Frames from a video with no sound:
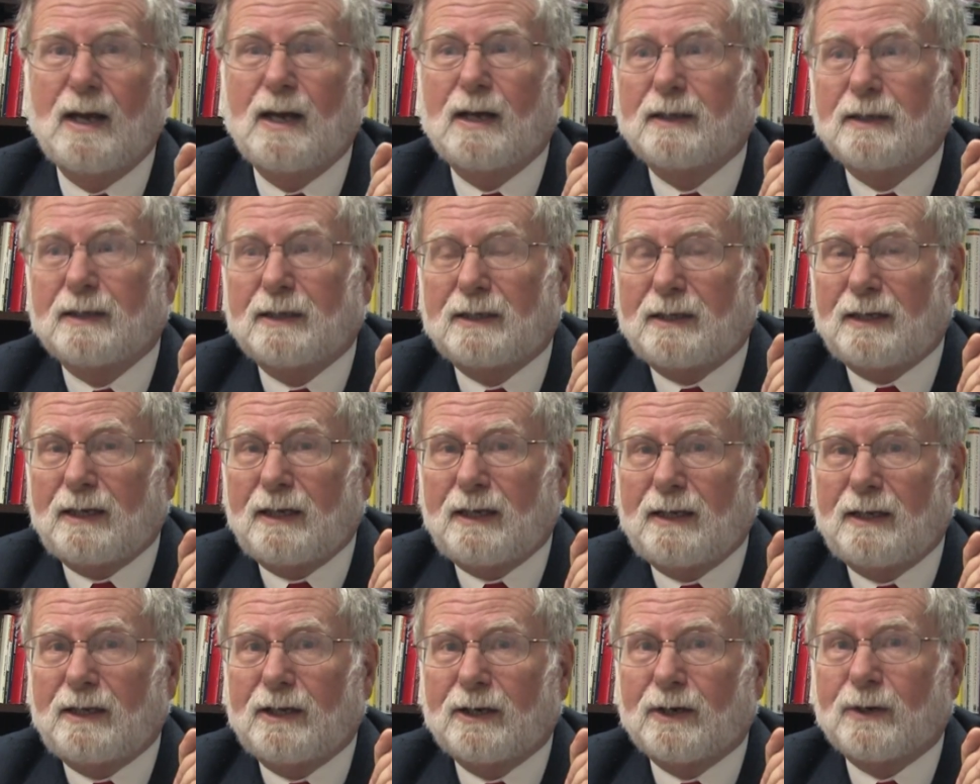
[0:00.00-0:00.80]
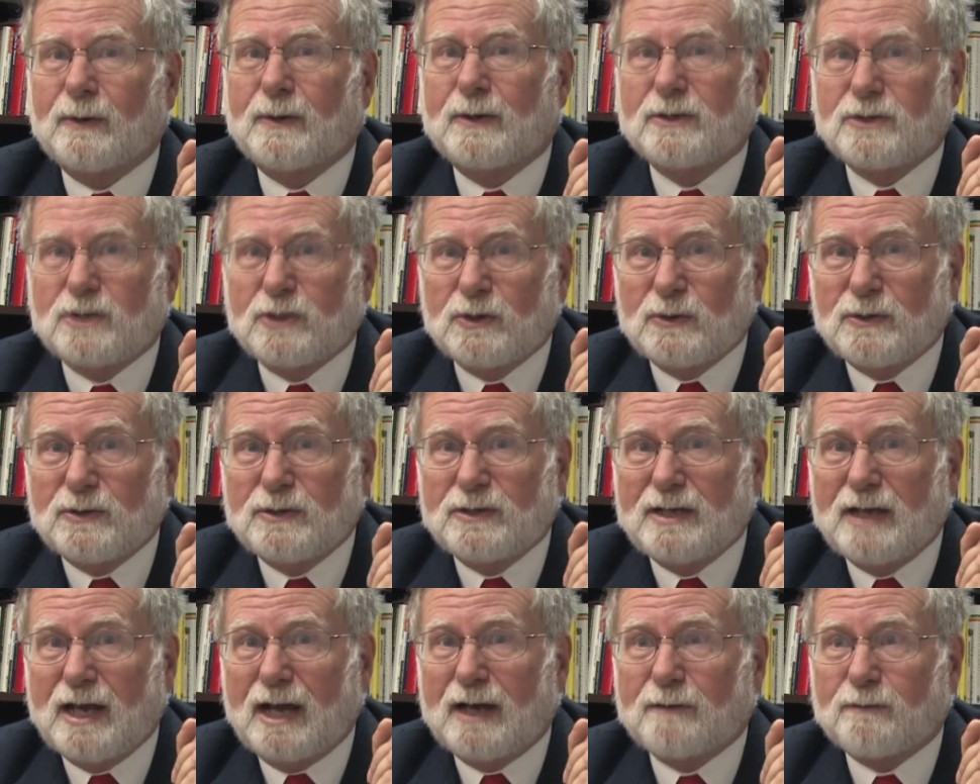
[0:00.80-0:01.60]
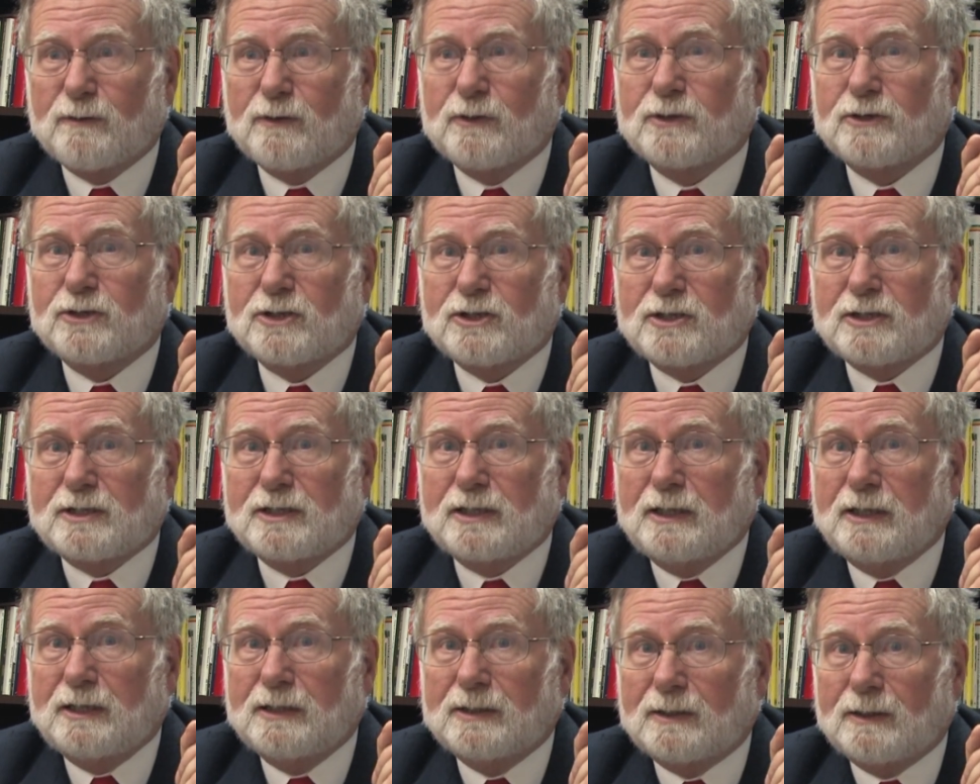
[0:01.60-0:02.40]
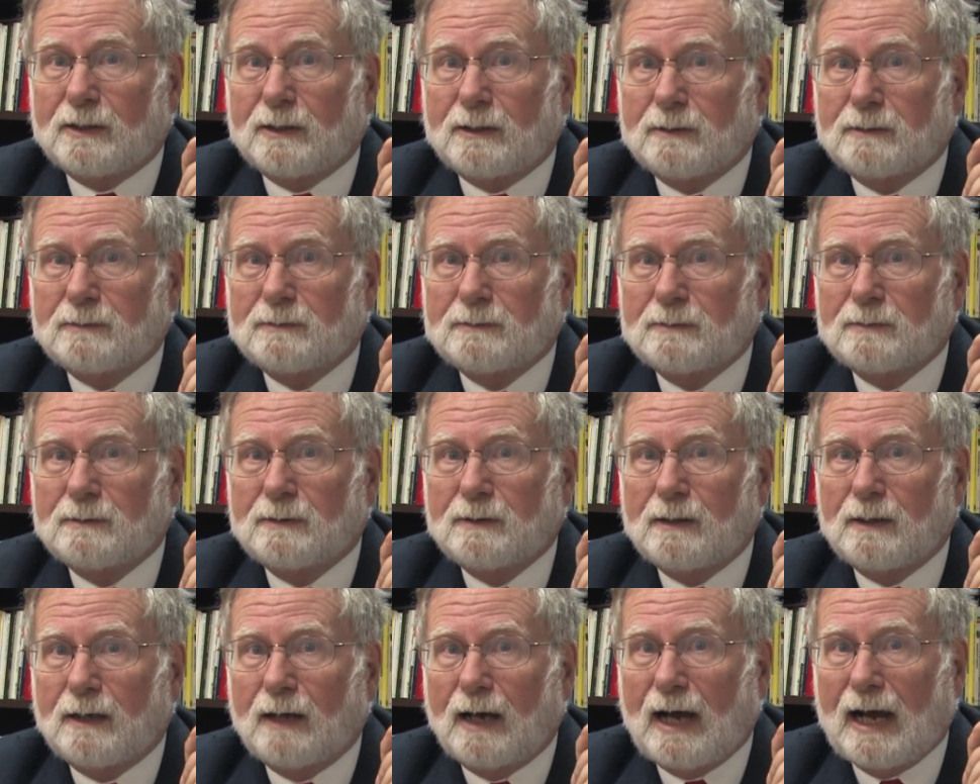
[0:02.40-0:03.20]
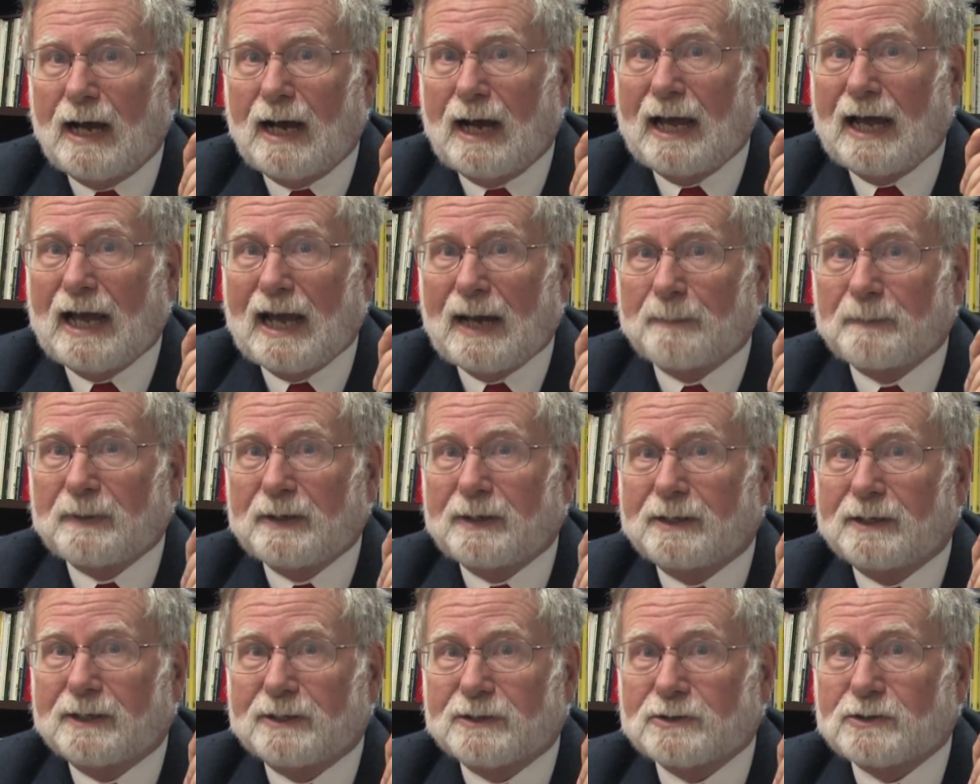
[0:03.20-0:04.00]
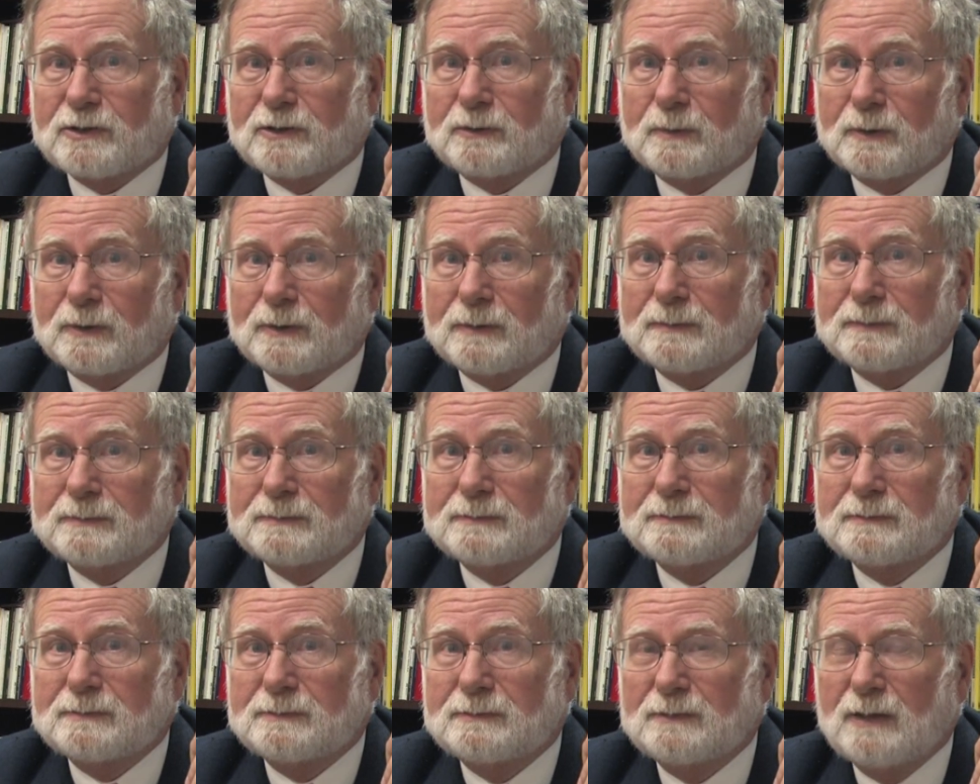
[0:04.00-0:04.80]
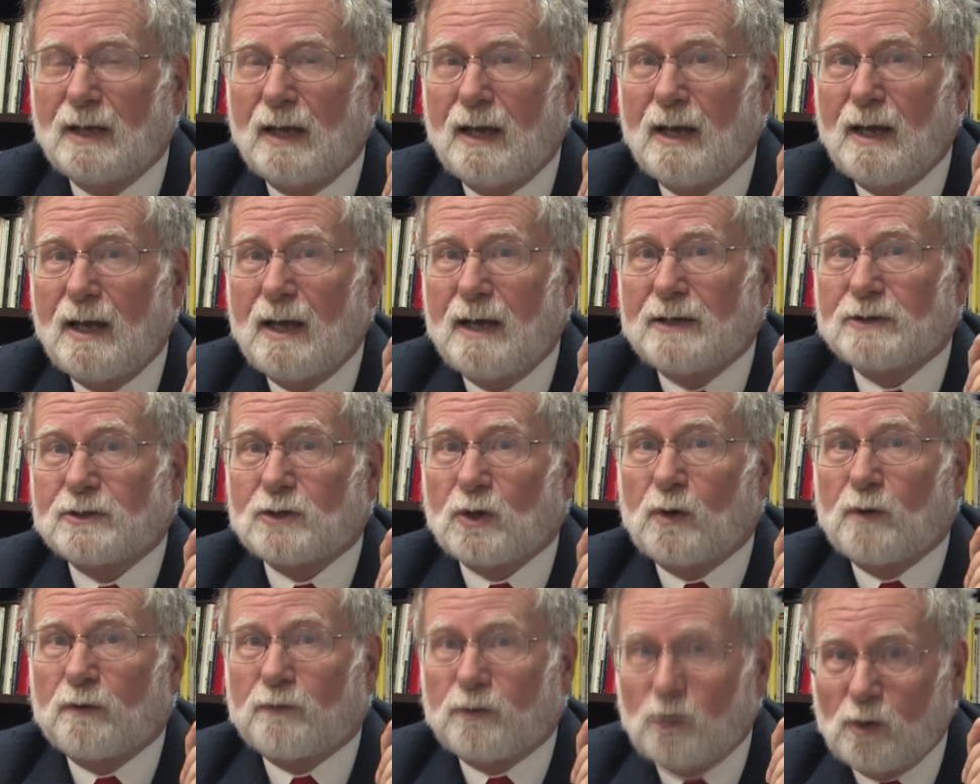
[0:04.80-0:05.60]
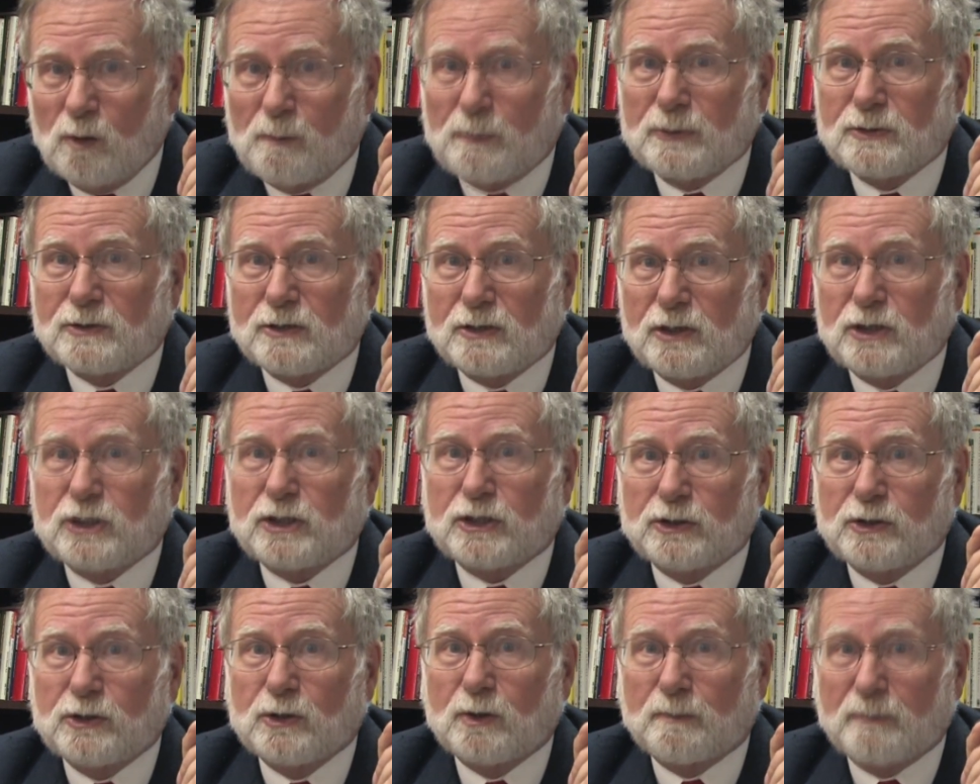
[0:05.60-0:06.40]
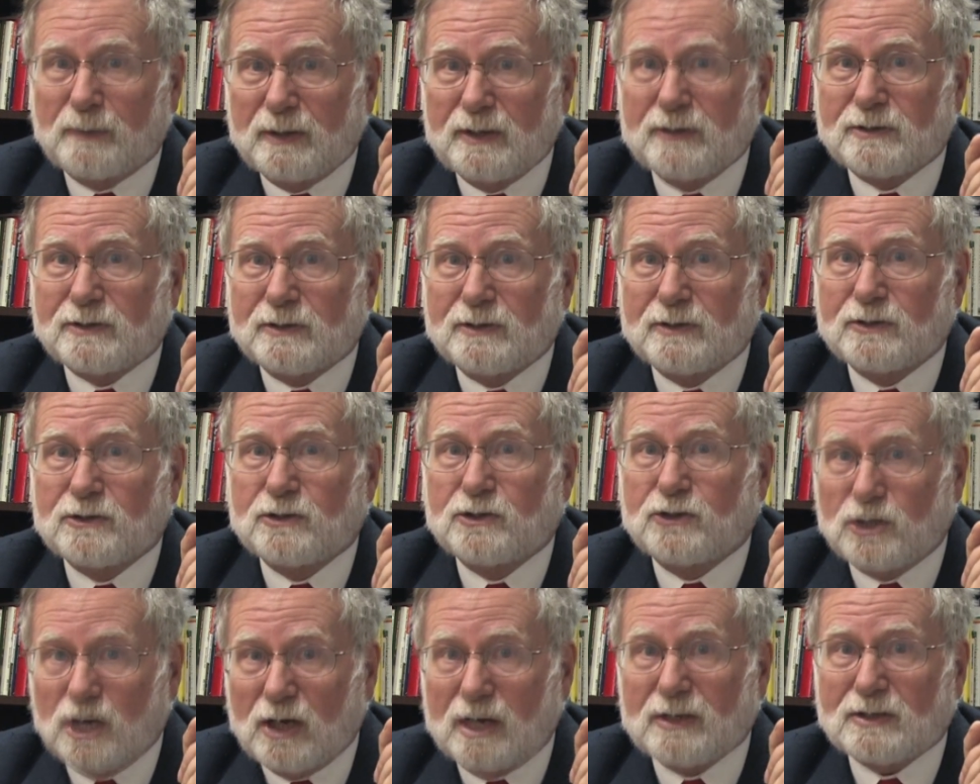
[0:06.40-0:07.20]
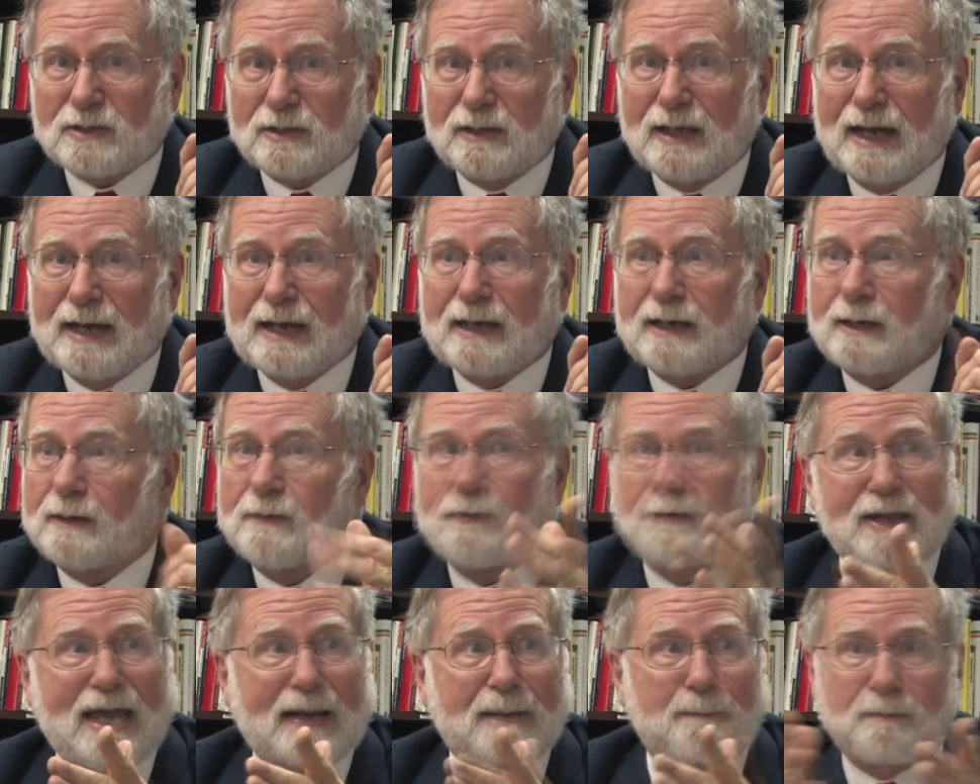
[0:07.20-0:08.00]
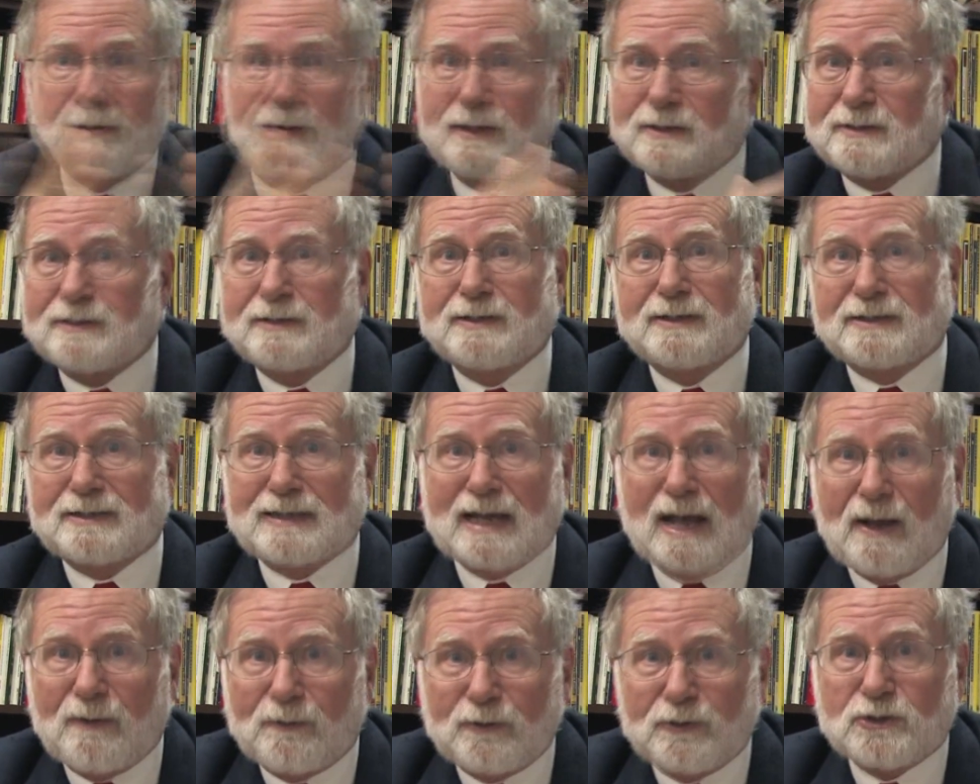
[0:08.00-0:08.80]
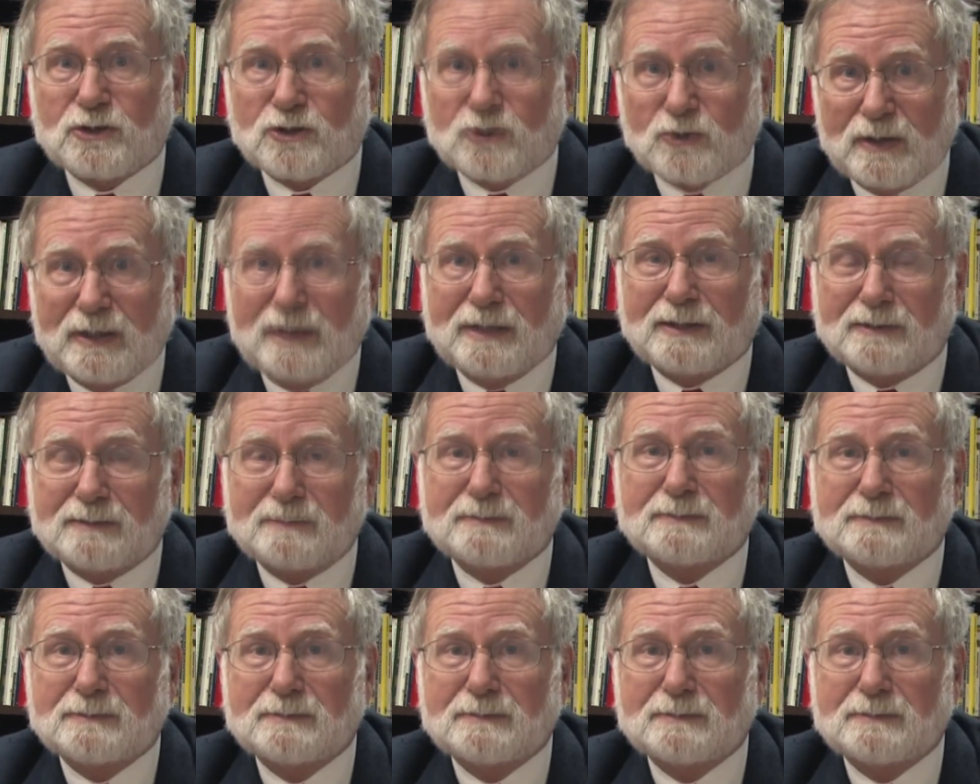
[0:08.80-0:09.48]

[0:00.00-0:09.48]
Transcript: The key here is you never steal a happy customer. So if you position your business just like that business down the street,